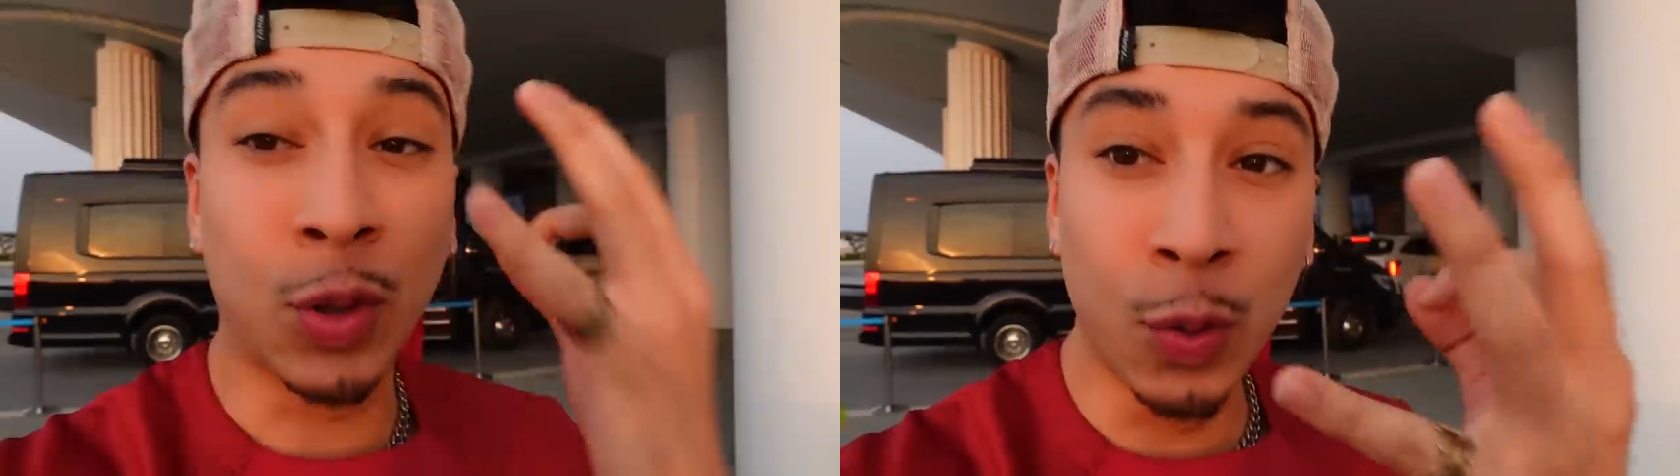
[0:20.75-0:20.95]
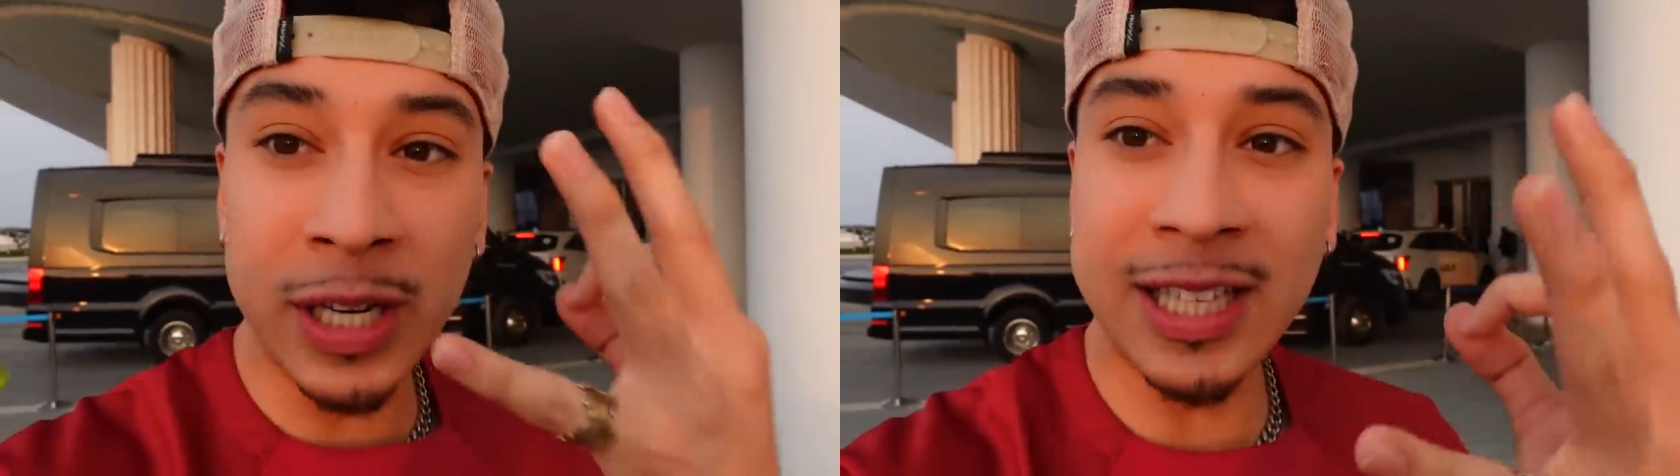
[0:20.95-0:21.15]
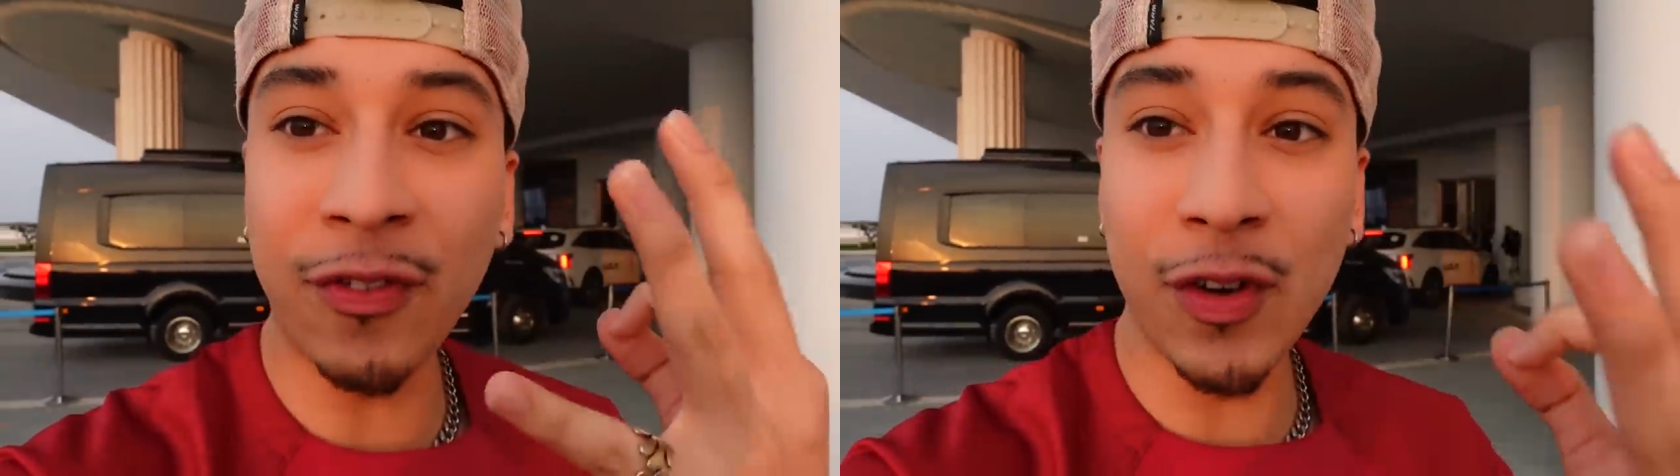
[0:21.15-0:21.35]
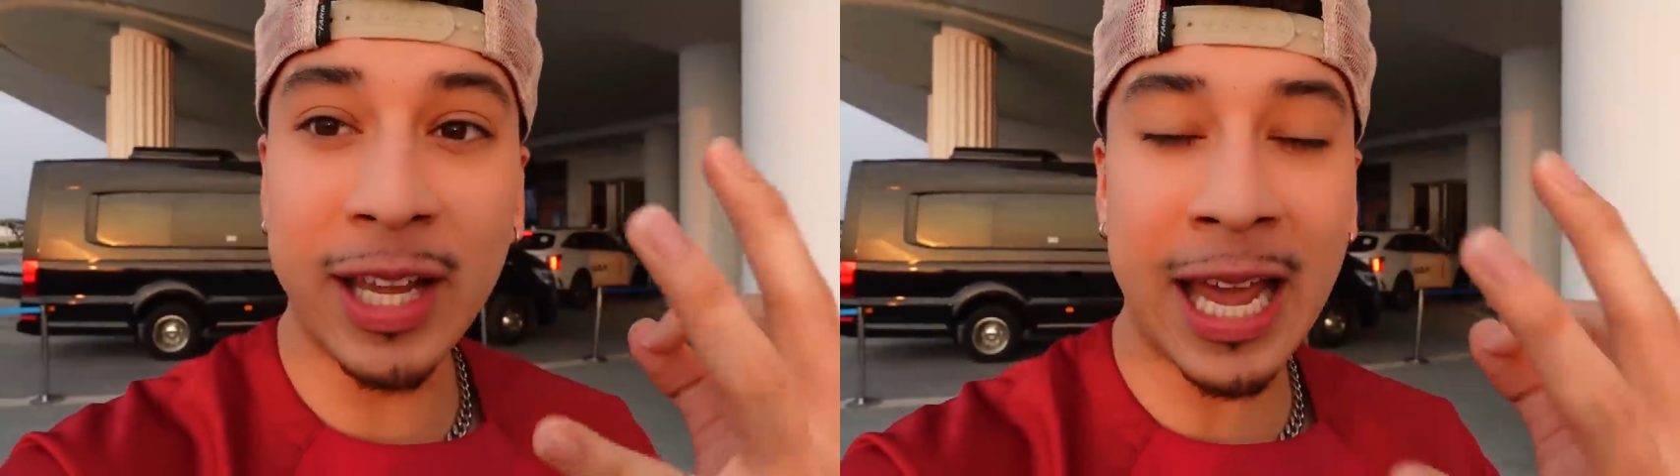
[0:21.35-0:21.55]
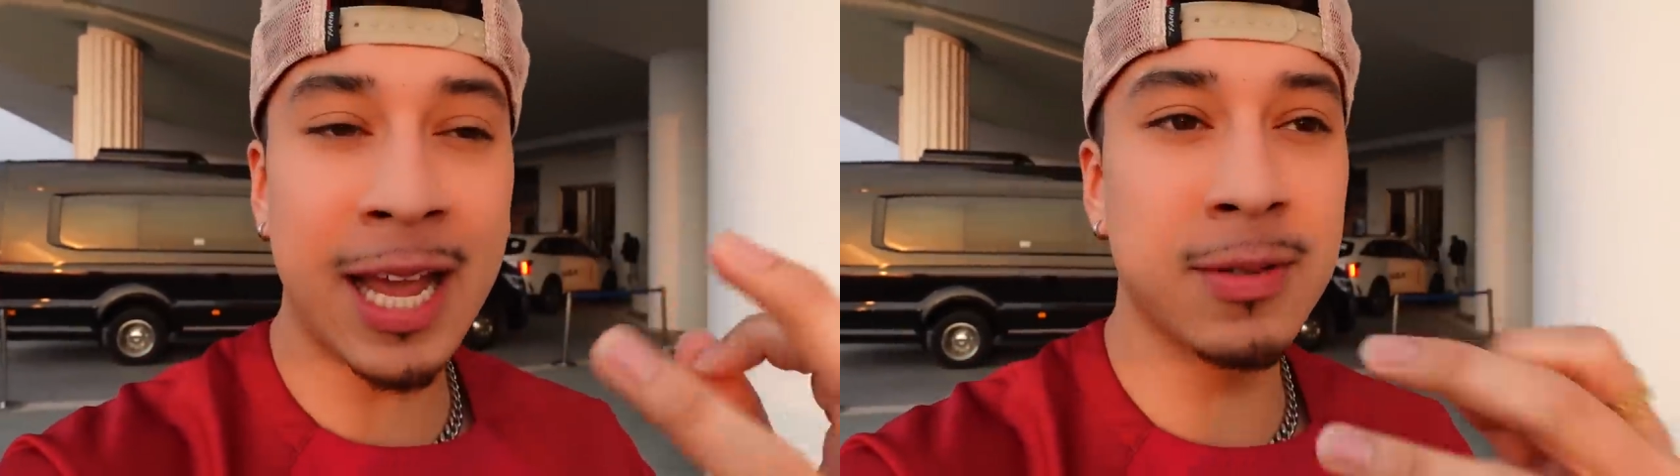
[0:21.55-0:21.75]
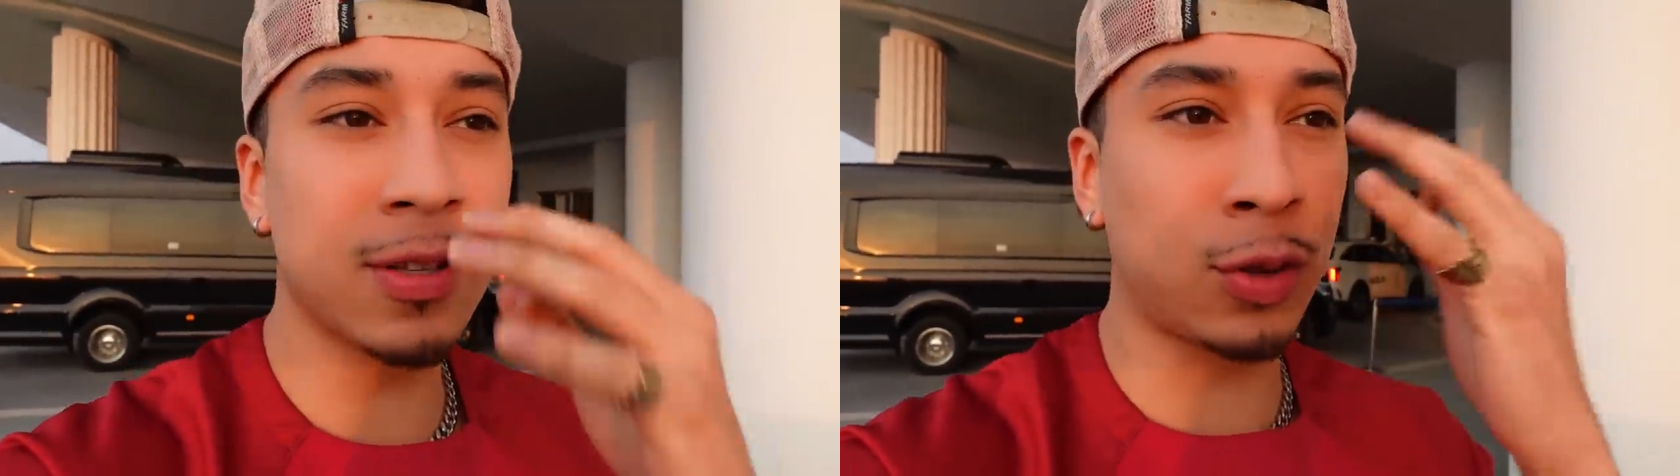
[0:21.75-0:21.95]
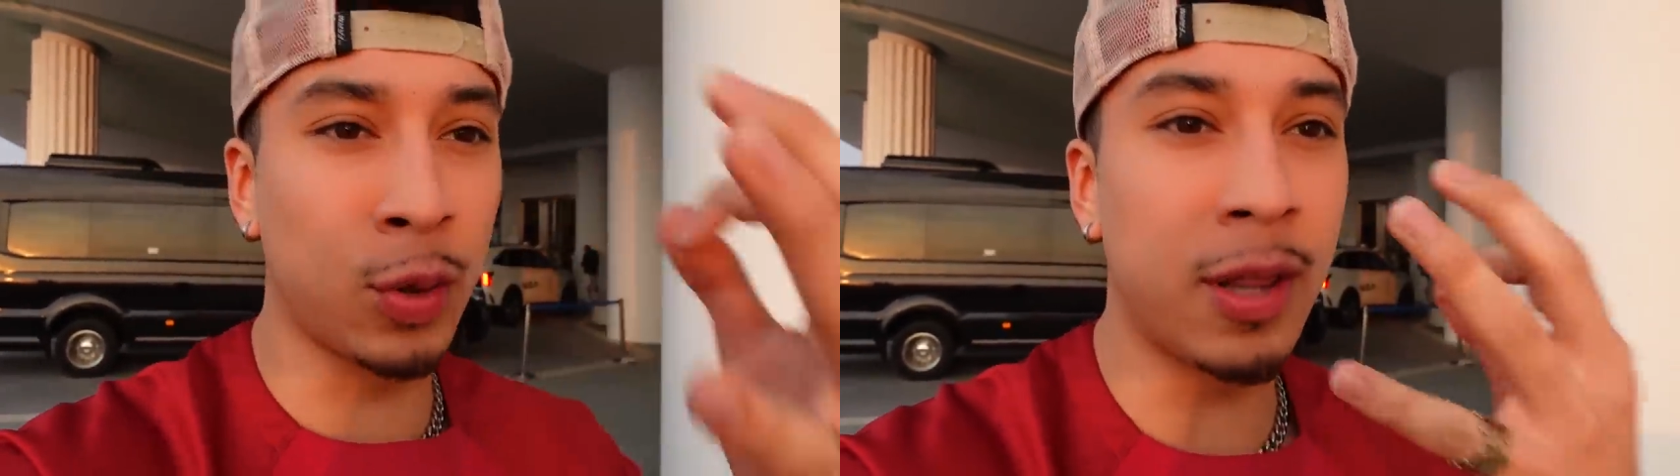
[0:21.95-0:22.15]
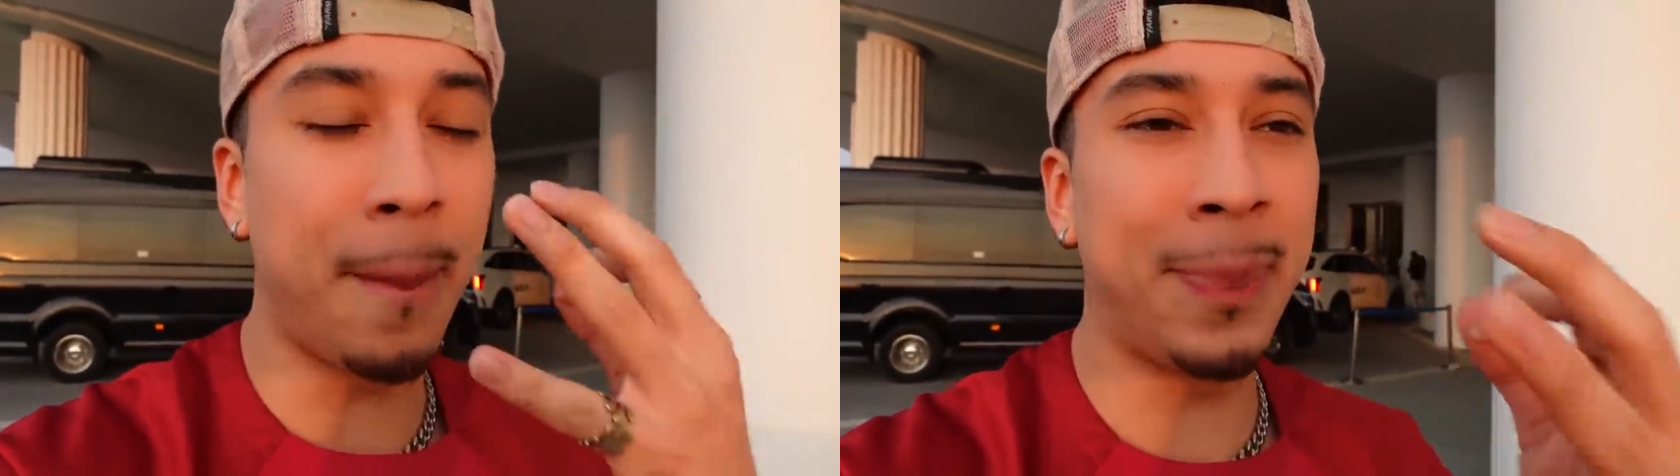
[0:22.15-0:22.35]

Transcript: three different games of three of the